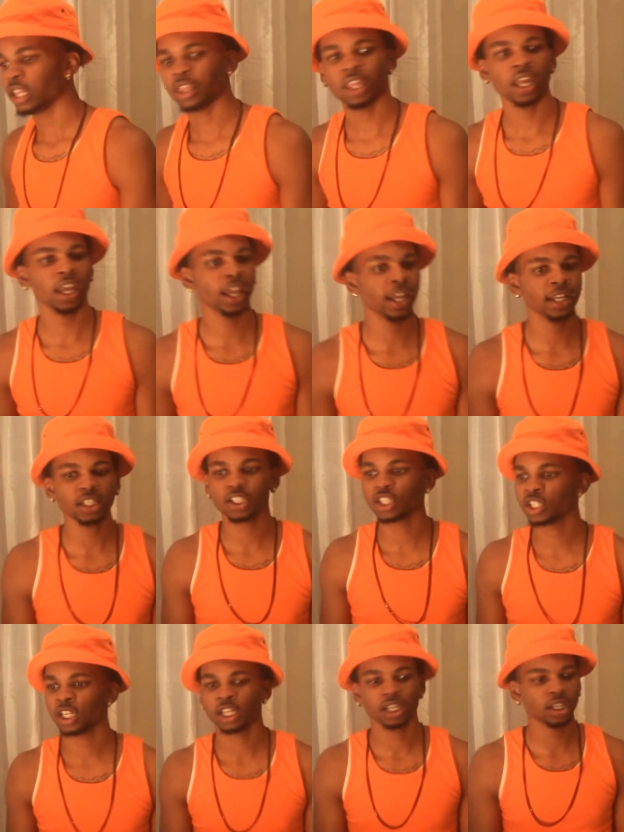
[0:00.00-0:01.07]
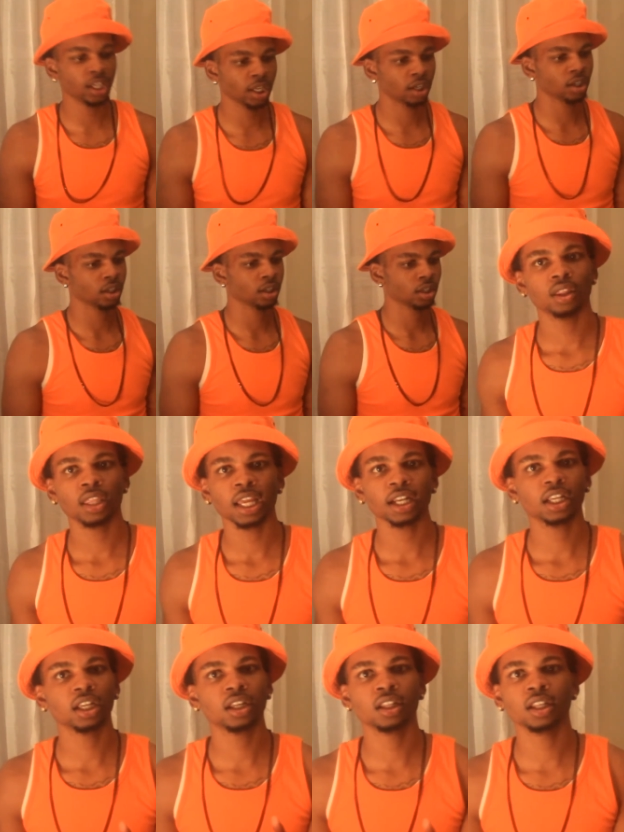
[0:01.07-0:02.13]
the ain't shit nigga
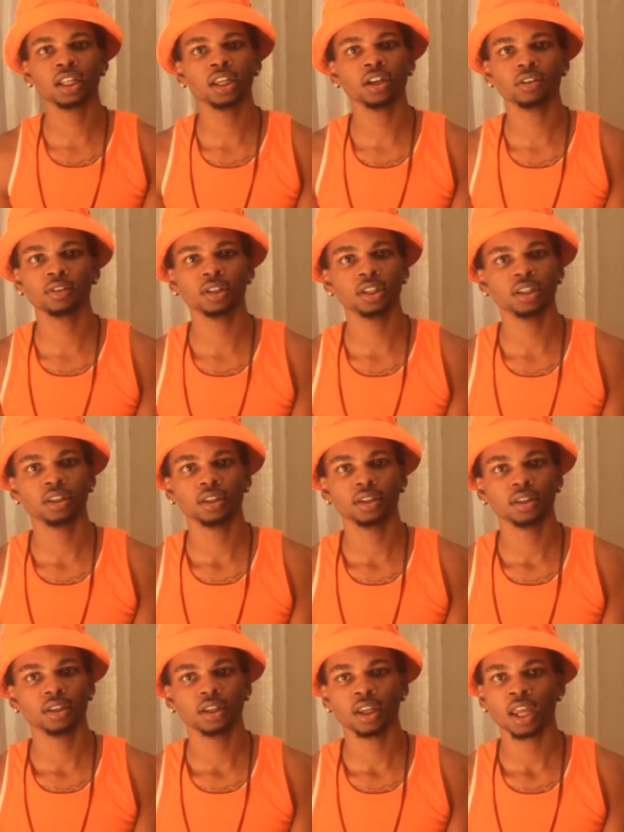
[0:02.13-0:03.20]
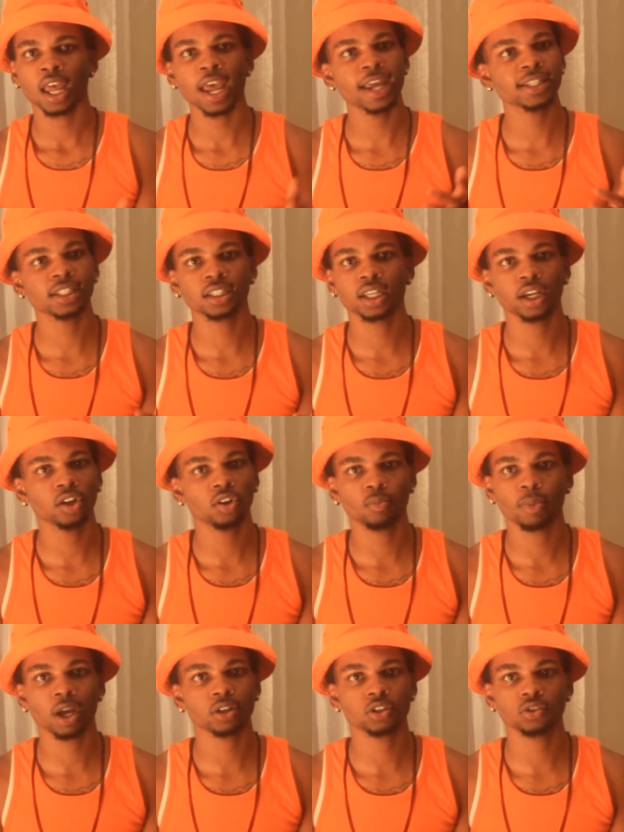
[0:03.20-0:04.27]
that clearly hasn't cared
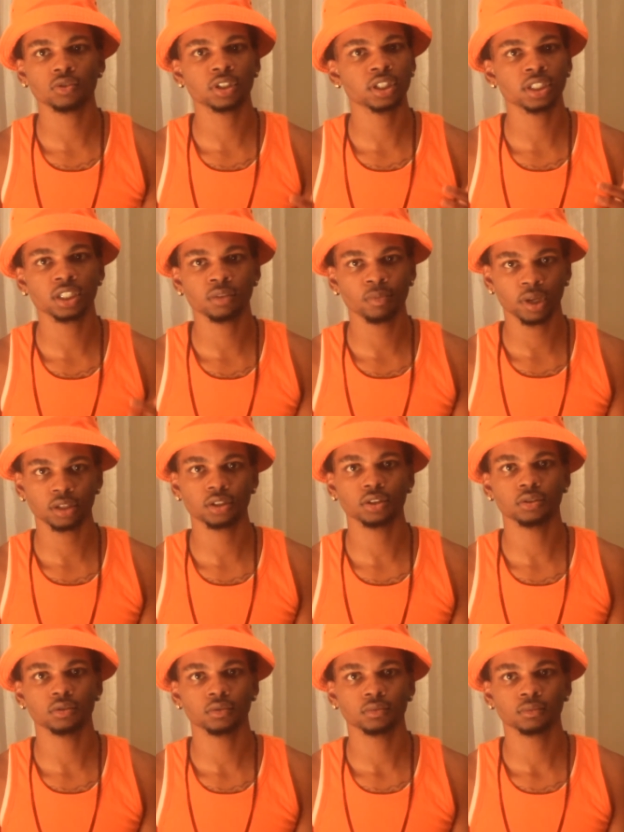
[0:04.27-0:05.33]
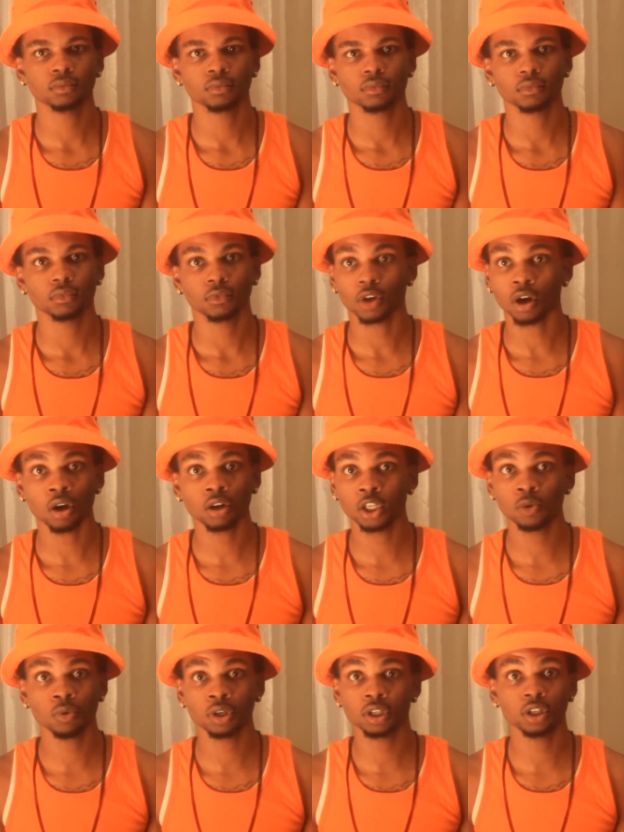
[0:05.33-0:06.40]
about you since he met you. All he
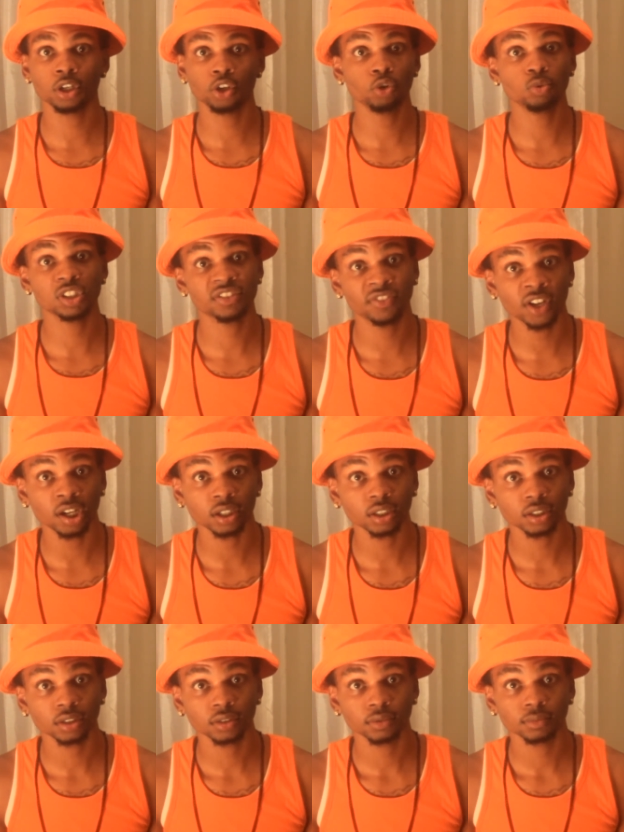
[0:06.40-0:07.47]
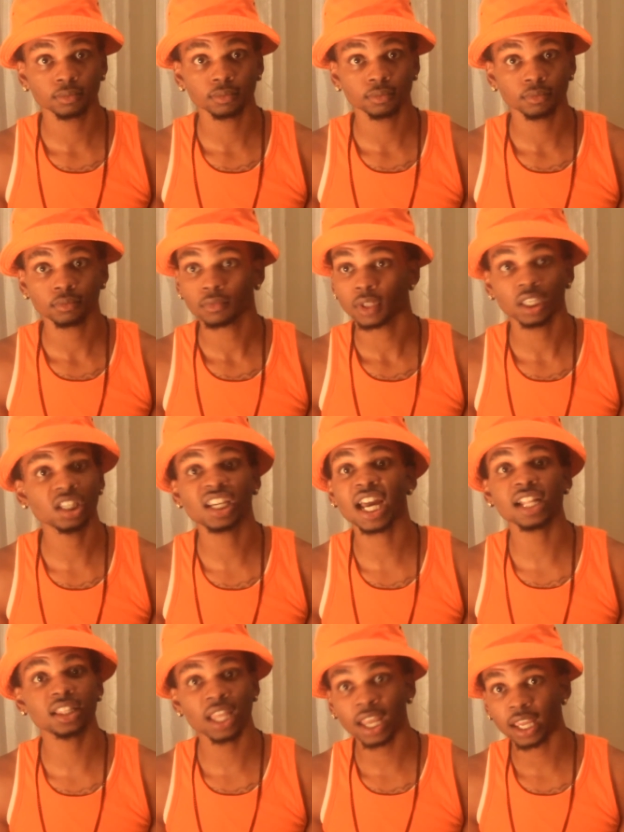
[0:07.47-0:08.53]
wanted to do was fuck. He
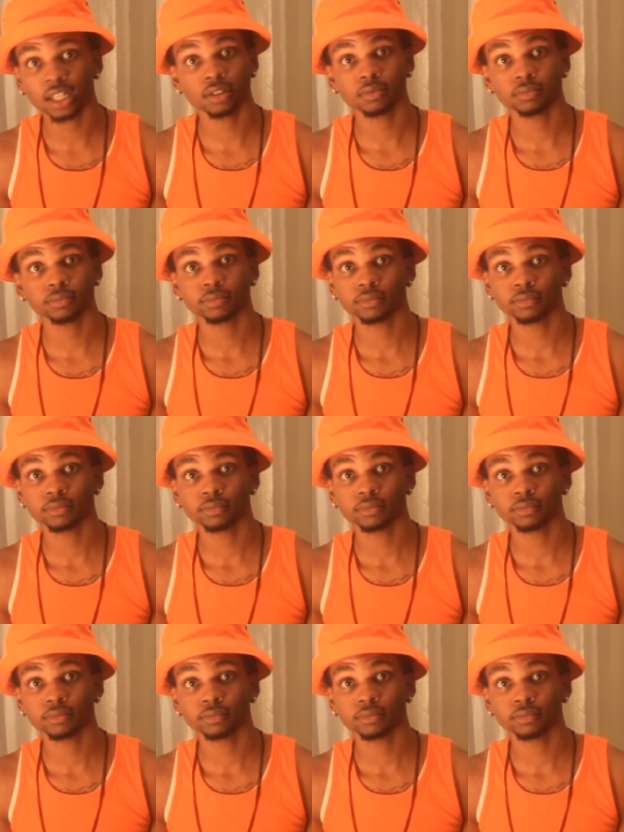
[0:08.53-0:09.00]
got that.